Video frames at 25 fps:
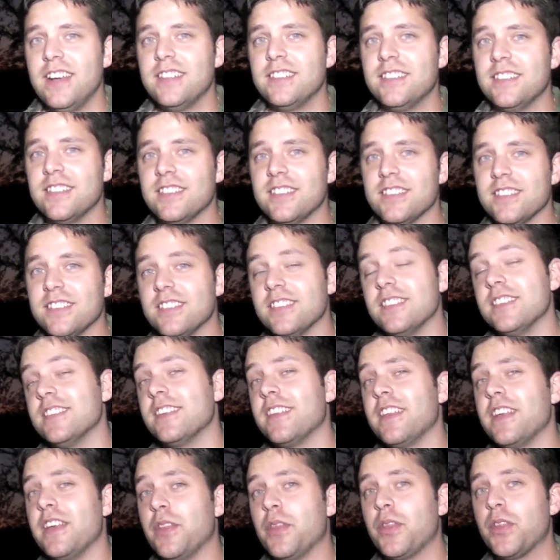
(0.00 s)
since this is
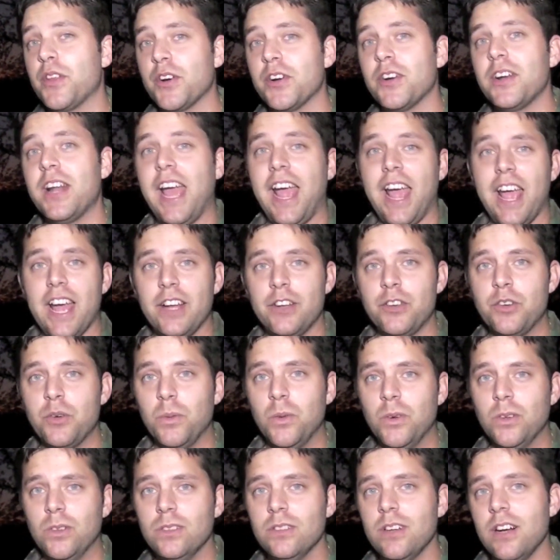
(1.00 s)
the third
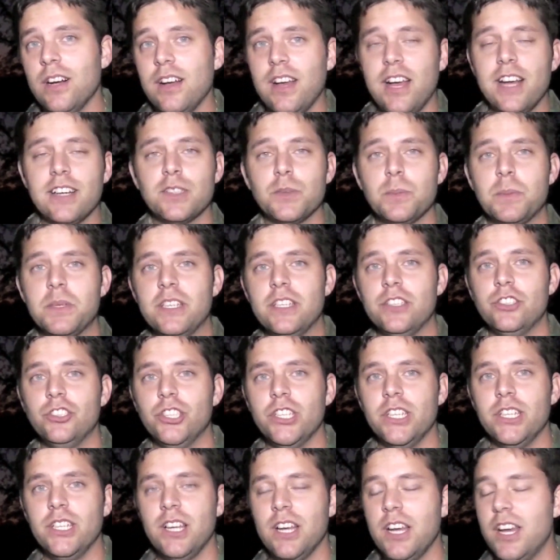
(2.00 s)
annual
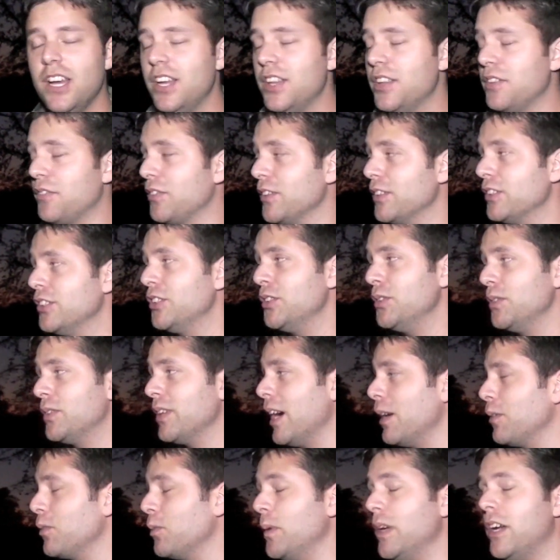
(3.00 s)
expedition, the first two
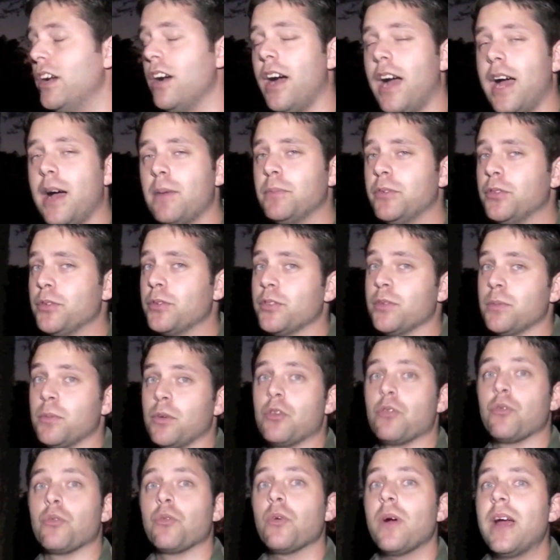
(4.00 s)
times we captured some
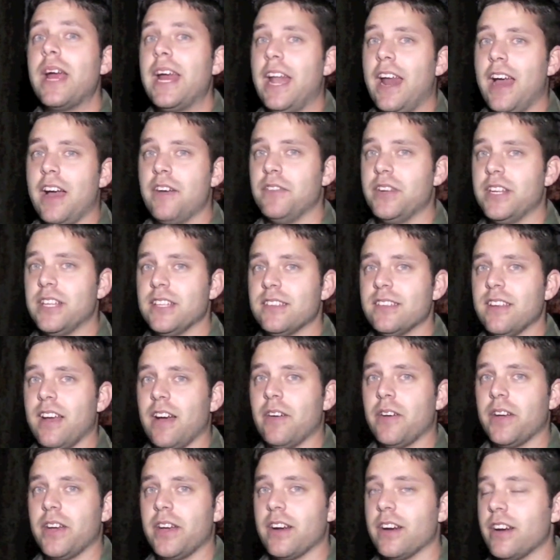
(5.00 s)
great evidence
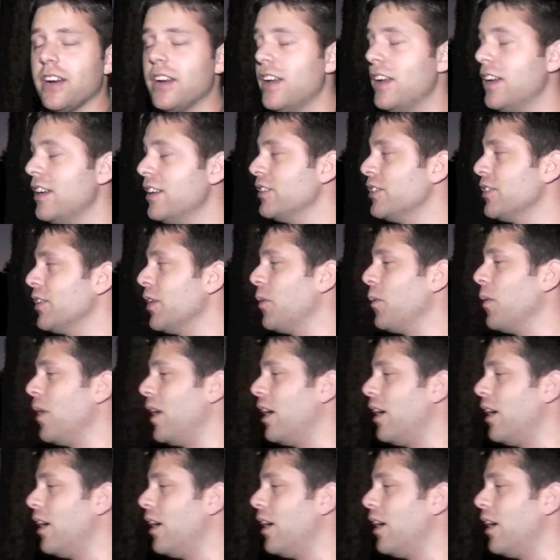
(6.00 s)
out here. So